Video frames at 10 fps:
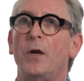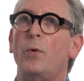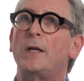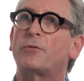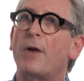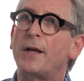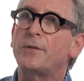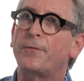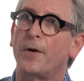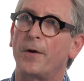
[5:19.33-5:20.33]
will
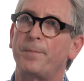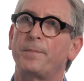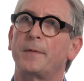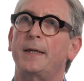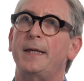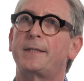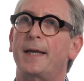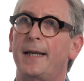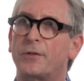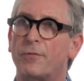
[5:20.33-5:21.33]
transfer its
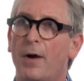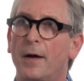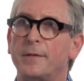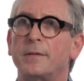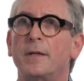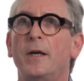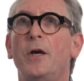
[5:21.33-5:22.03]
electrons